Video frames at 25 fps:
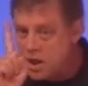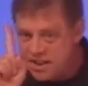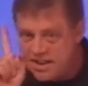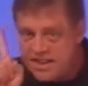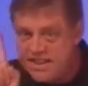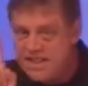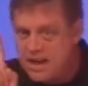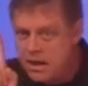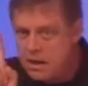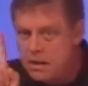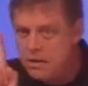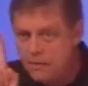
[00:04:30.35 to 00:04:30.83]
a
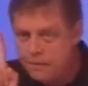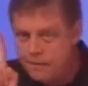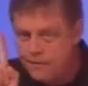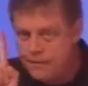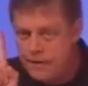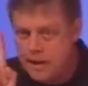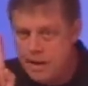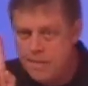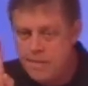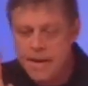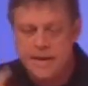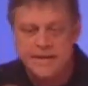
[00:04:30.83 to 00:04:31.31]
single
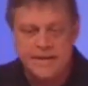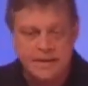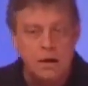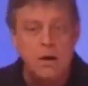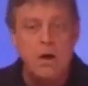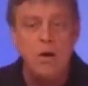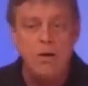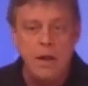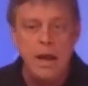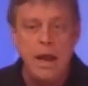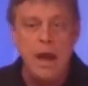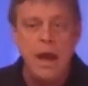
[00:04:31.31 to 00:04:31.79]
flip? I said,
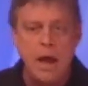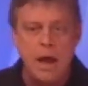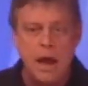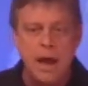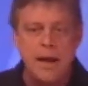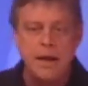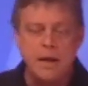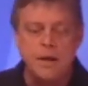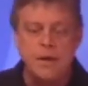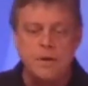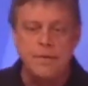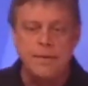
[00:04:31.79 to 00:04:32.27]
oh yeah,
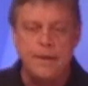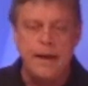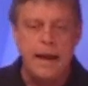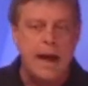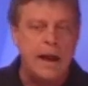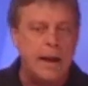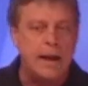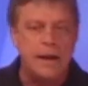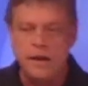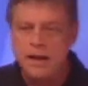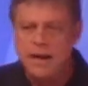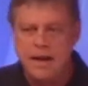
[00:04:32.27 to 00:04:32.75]
I can do
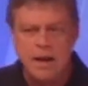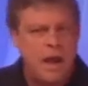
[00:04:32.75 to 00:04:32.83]
that.